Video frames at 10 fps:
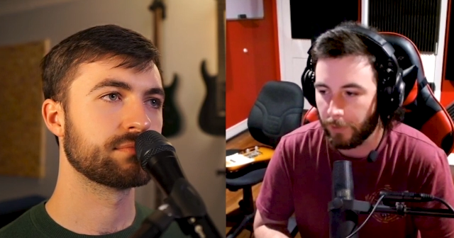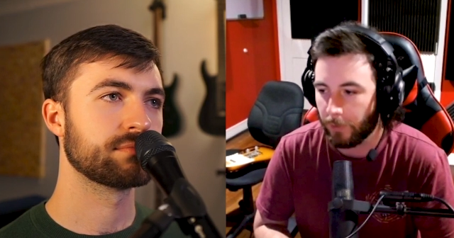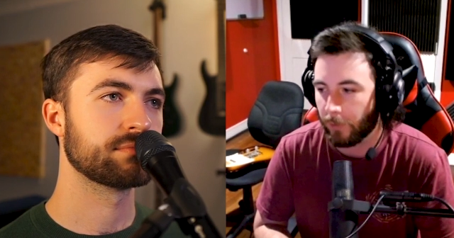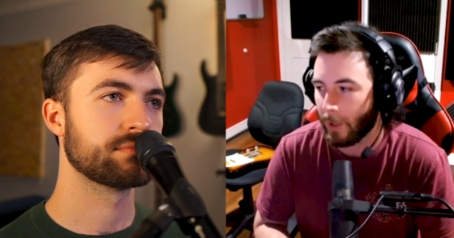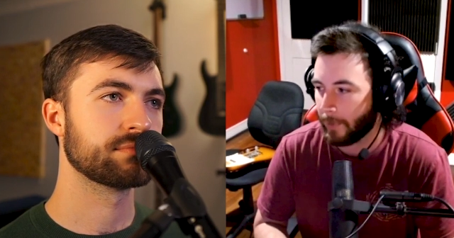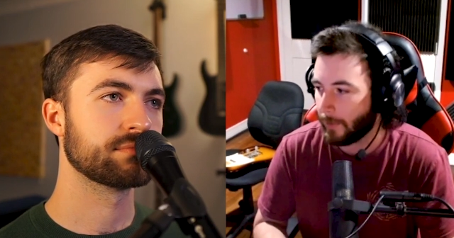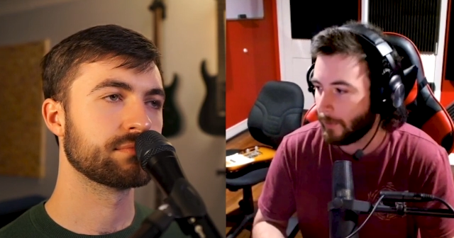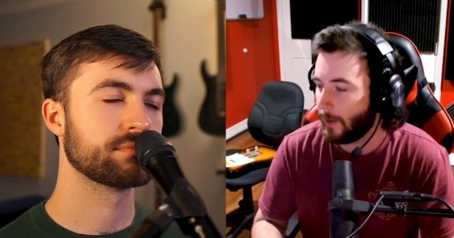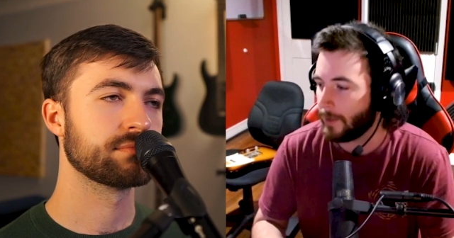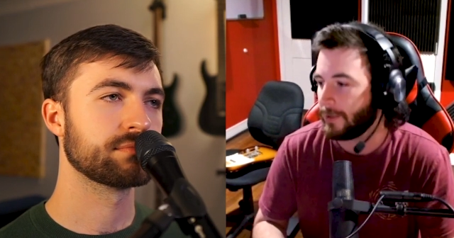Speaker 1: you'll come
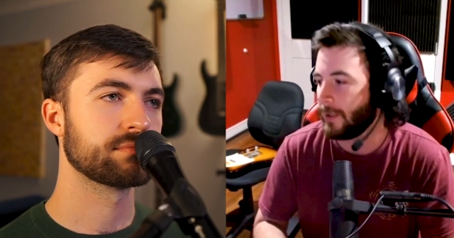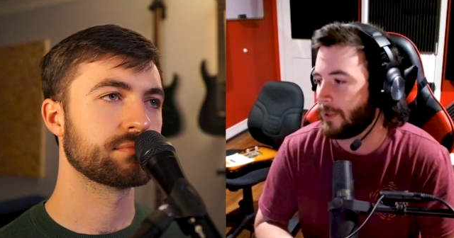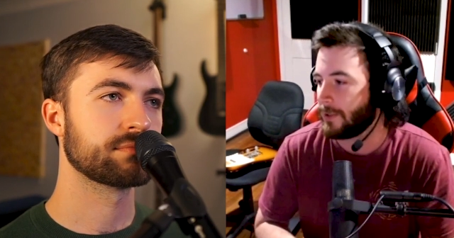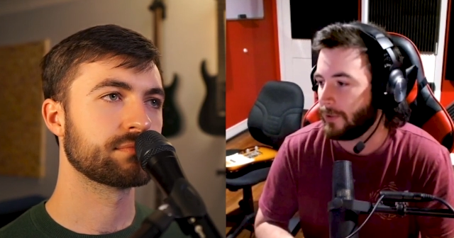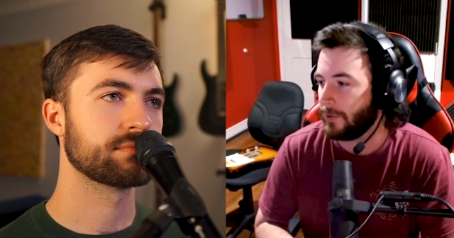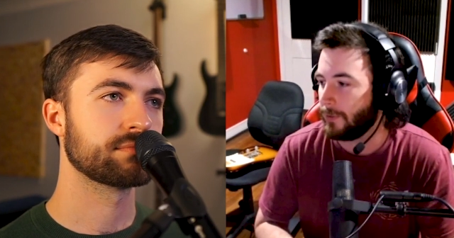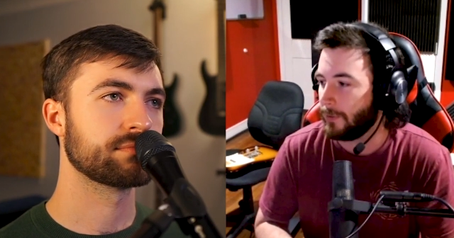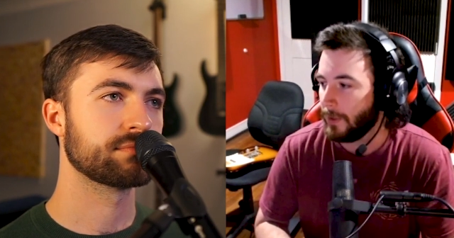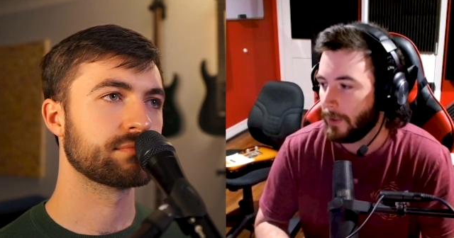across, and that's to